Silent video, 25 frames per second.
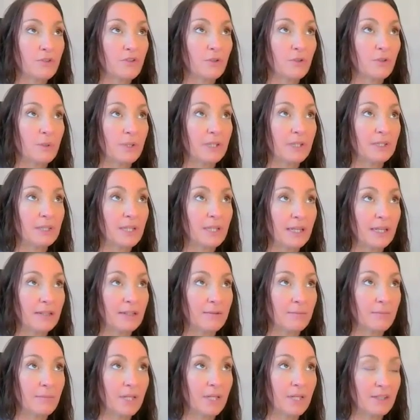to
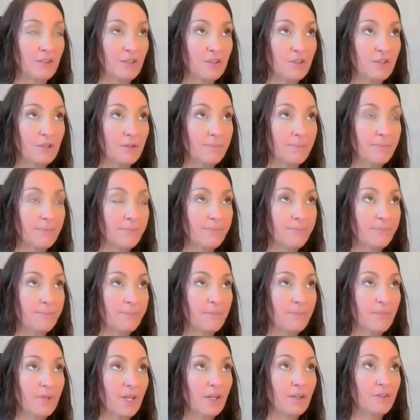enlightenment,
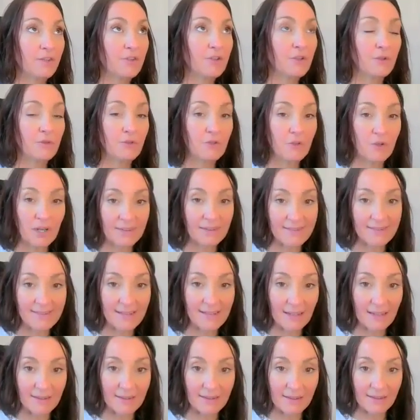to
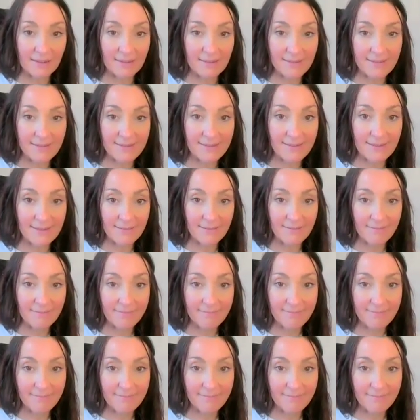transcendence.